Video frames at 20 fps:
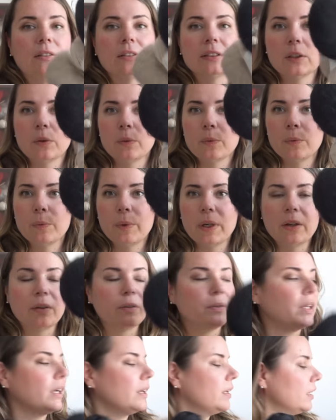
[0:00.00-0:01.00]
also
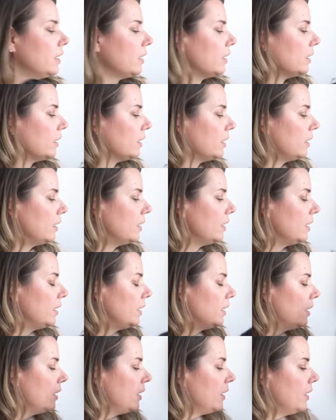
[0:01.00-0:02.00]
1099.
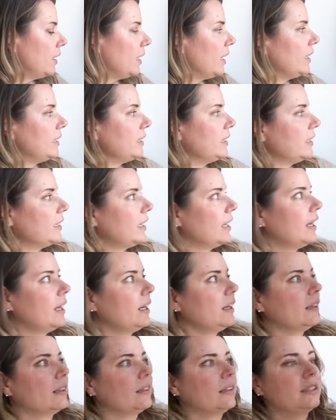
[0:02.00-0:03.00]
I
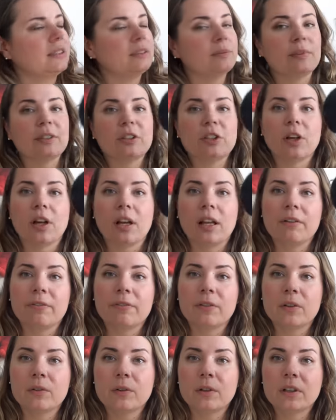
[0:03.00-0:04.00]
had this much
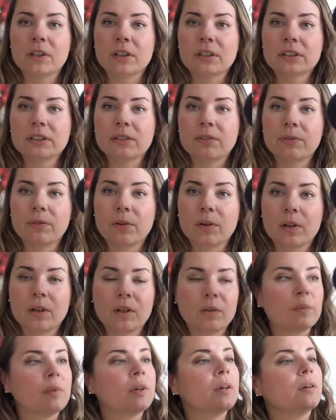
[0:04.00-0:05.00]
leftovers
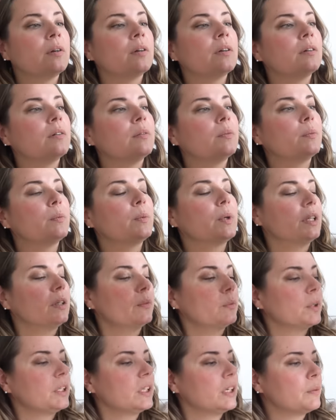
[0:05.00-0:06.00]
from
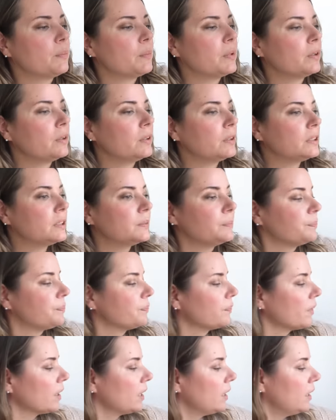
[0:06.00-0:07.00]
what I bought,
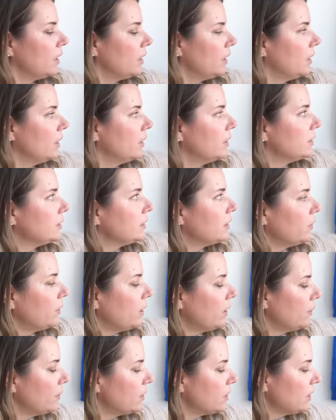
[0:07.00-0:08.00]
so
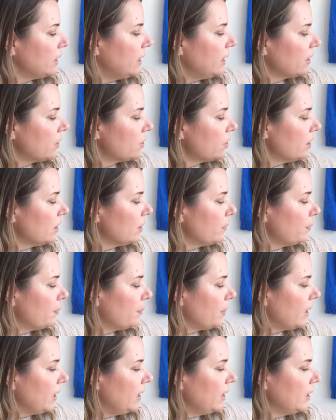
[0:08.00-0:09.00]
I was actually
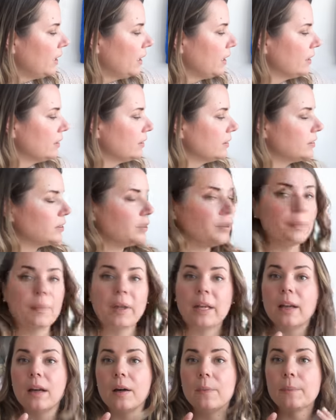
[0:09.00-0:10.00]
planning to
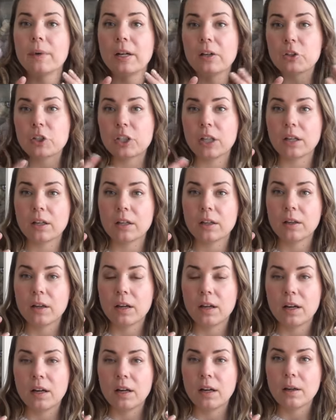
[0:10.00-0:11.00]
make a matching
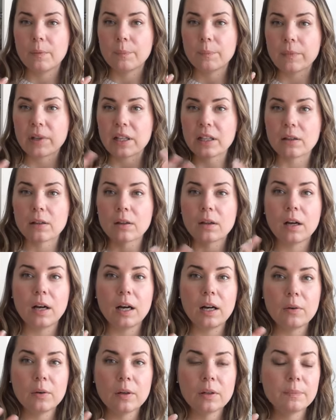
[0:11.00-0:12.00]
little
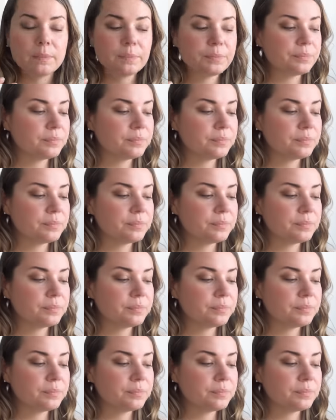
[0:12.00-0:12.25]
cowl.